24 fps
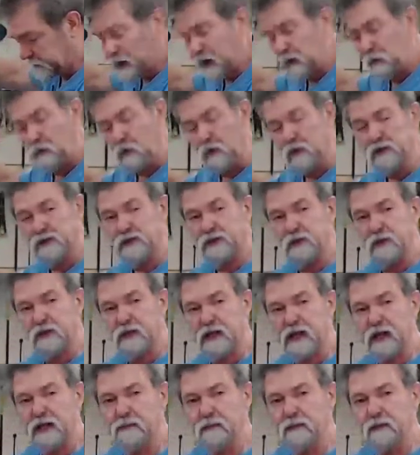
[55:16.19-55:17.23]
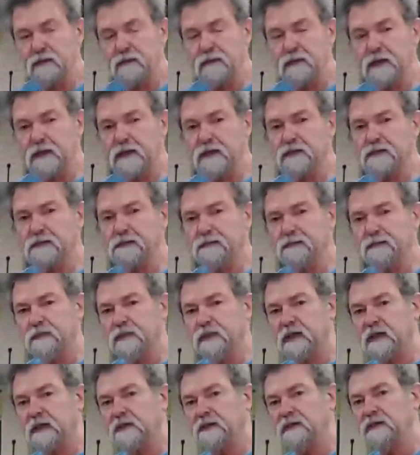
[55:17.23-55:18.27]
And that works okay, but the thing is,
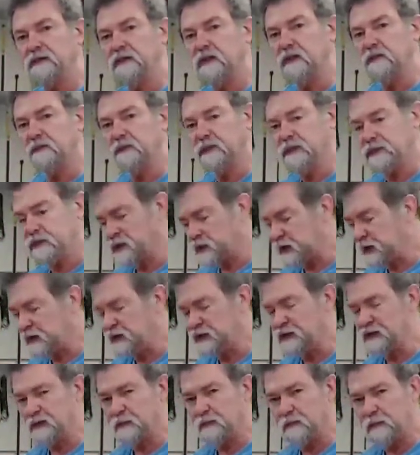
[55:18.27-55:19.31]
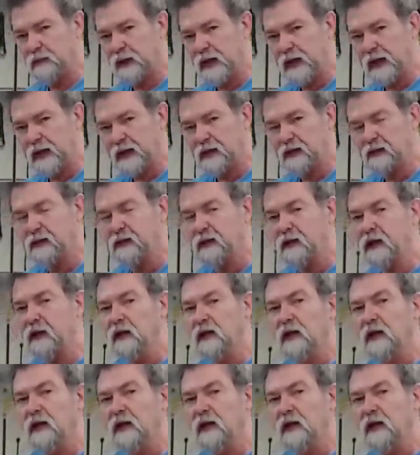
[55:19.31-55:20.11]
every time you change the bag,